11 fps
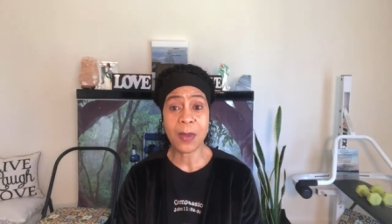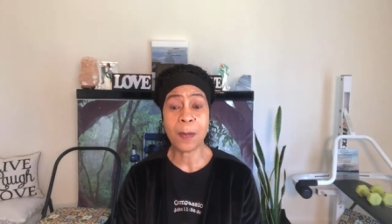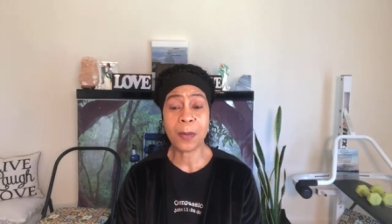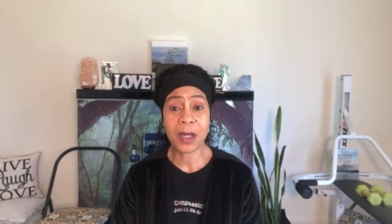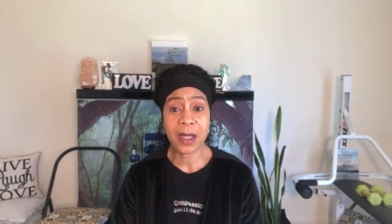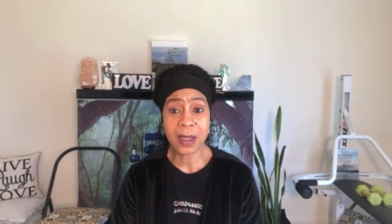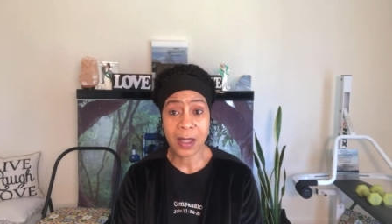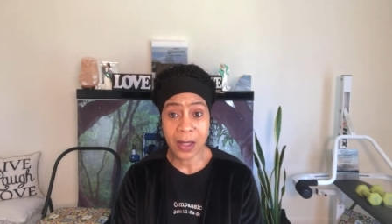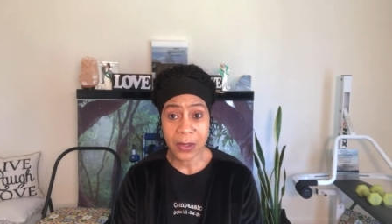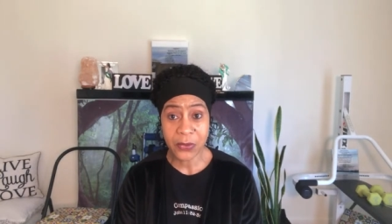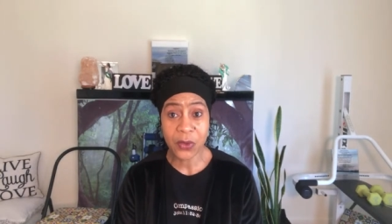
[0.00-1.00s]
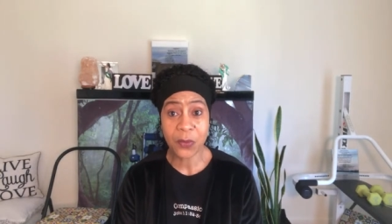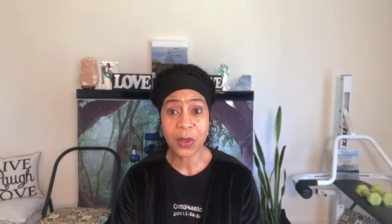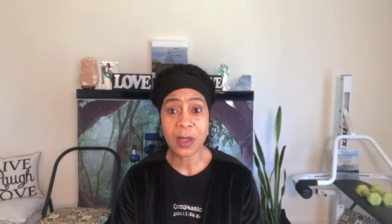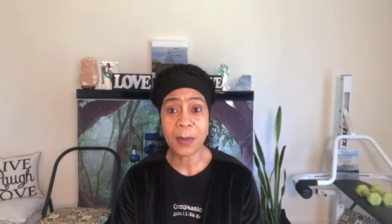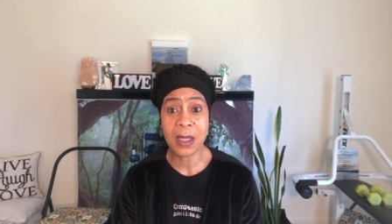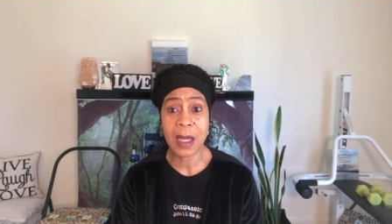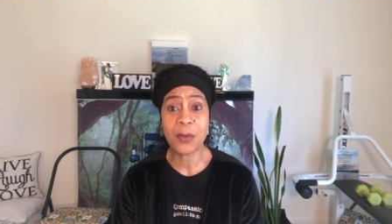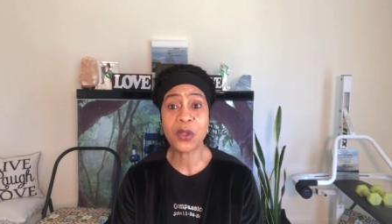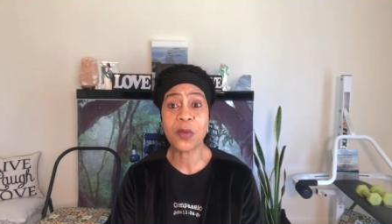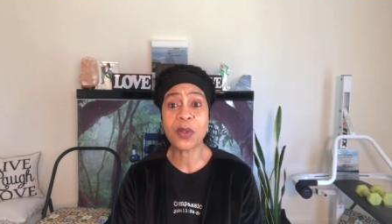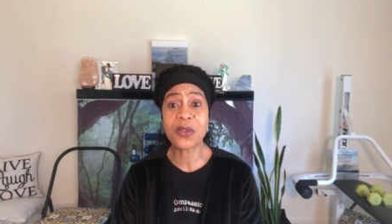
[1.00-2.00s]
the body has to really be able
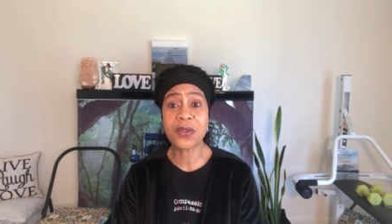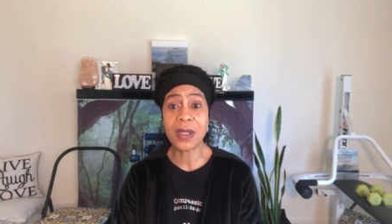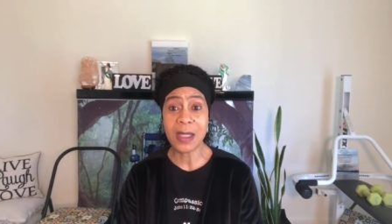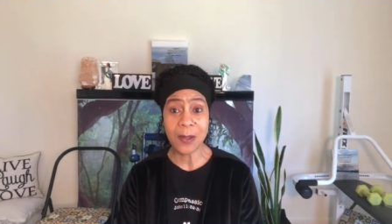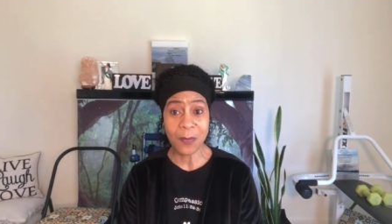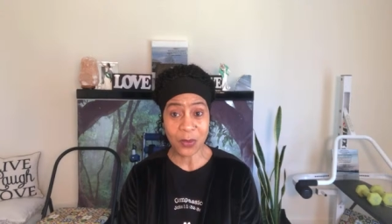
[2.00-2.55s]
to receive